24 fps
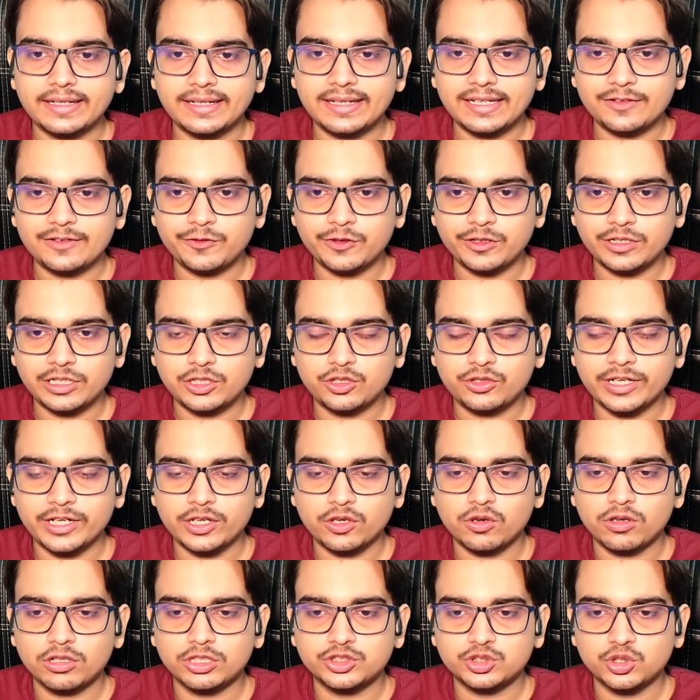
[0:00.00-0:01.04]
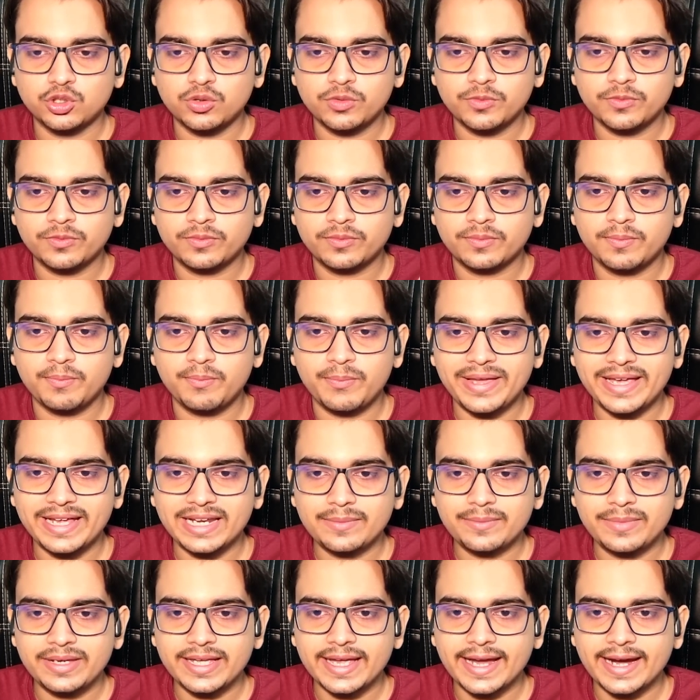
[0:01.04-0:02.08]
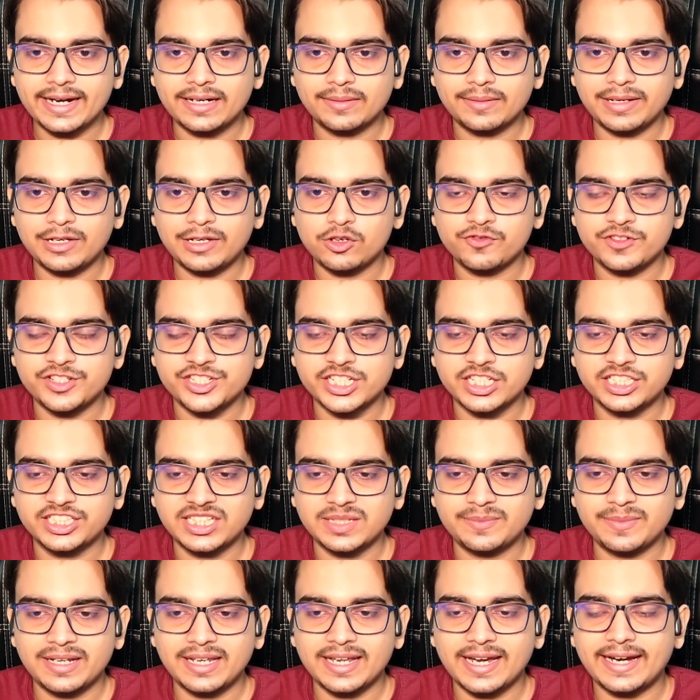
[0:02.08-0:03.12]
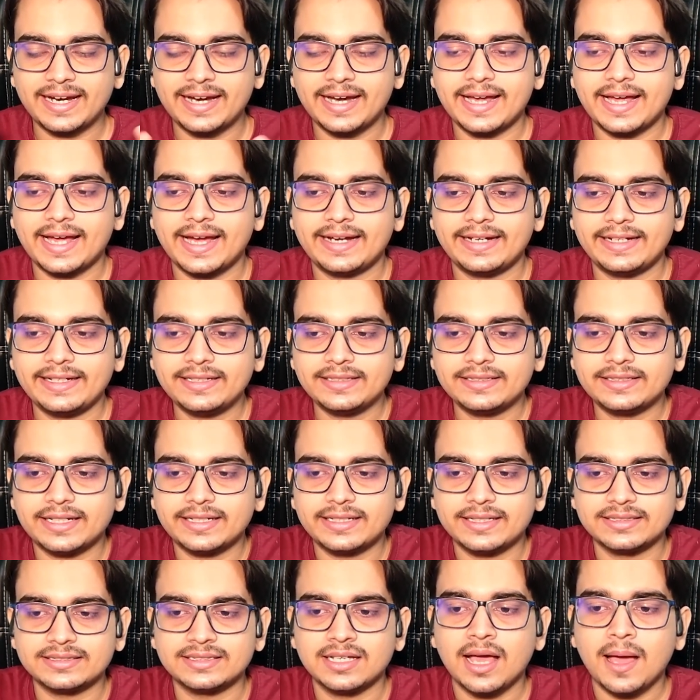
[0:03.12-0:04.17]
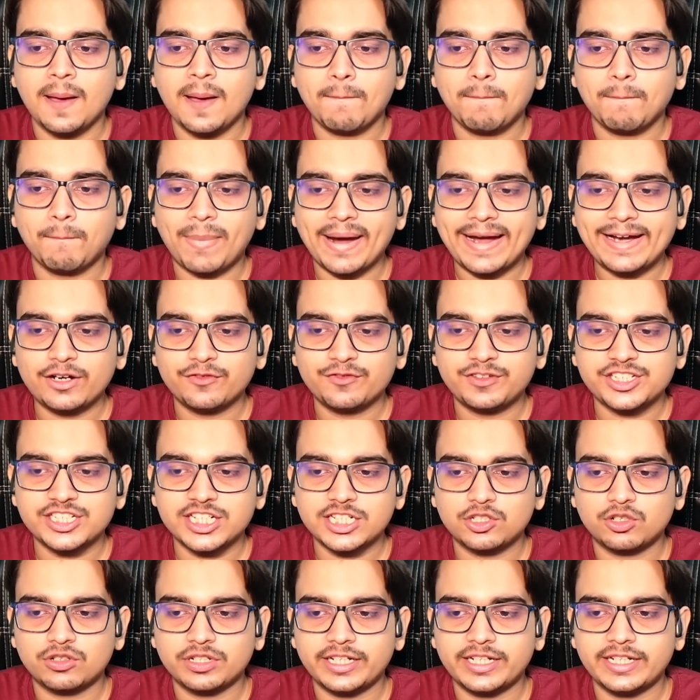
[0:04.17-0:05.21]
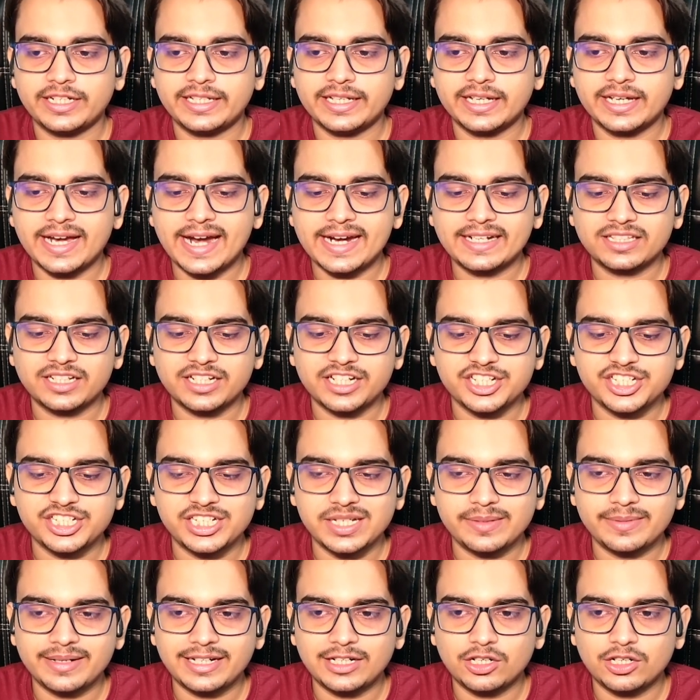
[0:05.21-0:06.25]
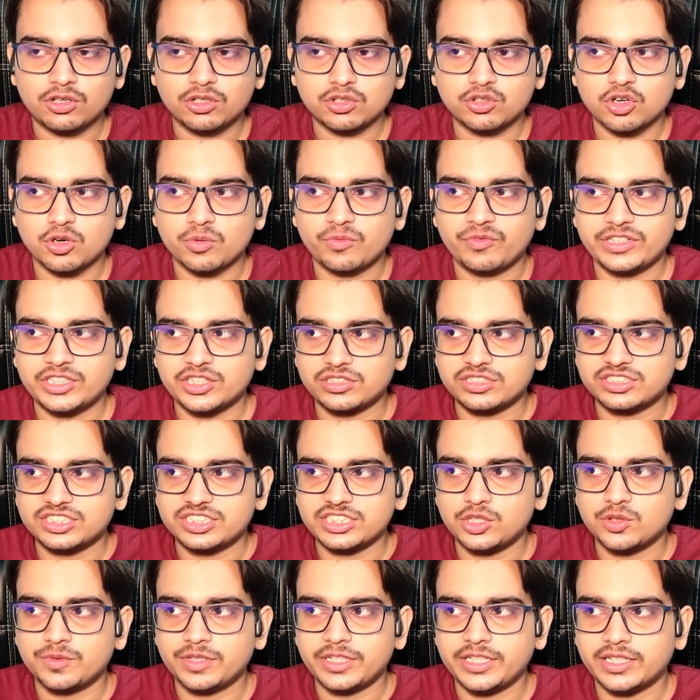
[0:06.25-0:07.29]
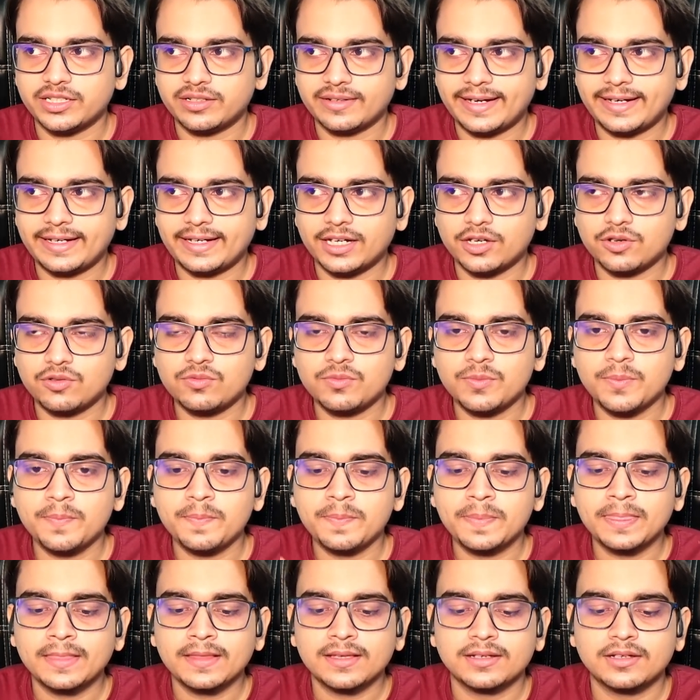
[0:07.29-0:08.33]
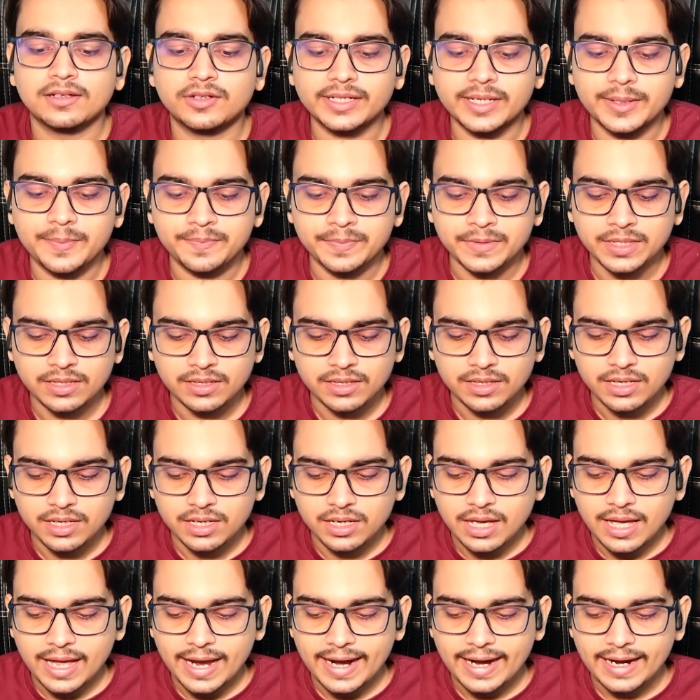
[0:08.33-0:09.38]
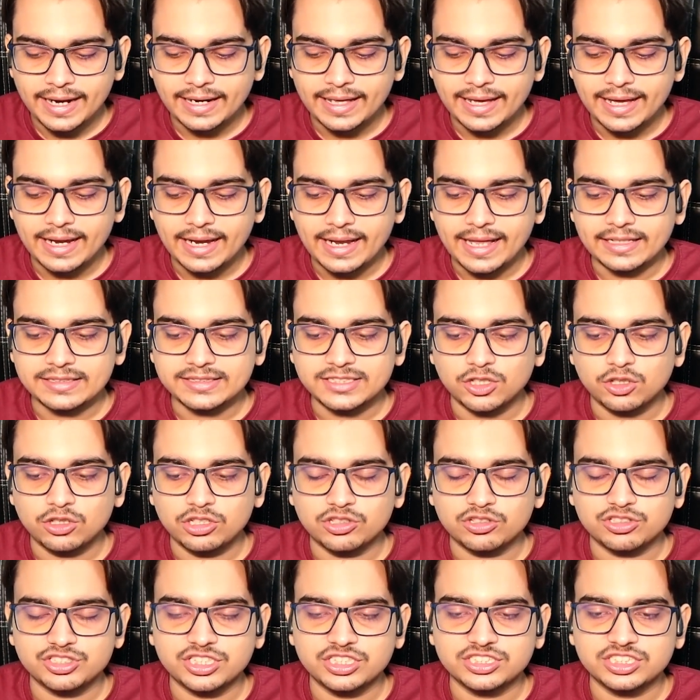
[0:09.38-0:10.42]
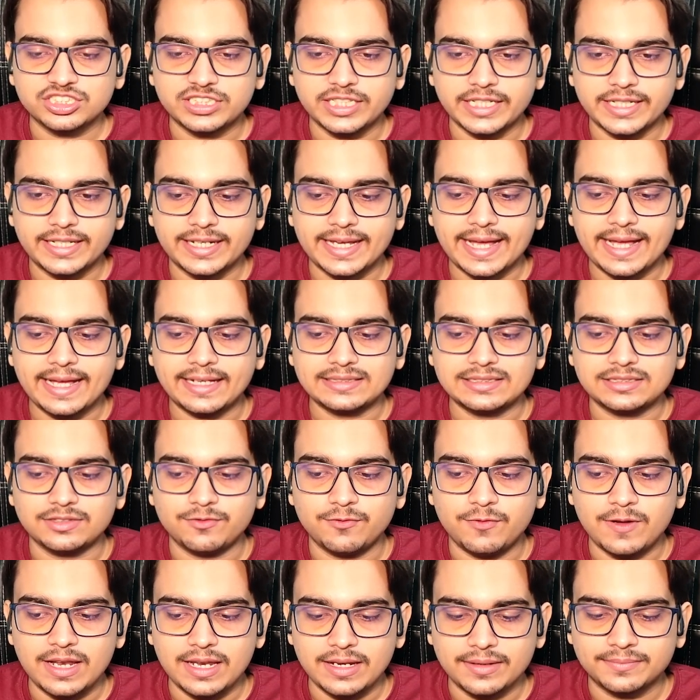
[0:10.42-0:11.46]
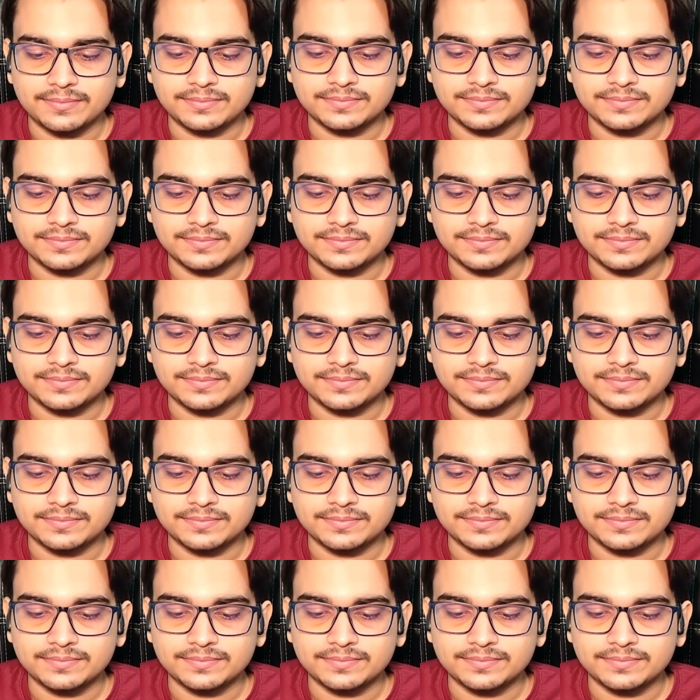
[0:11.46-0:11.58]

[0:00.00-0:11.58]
if you can also mail me at my official Gmail ID, that is byteofficial.india@gmail.com, which you can see over here right now. Okay. And I'll answer all the questions there as well.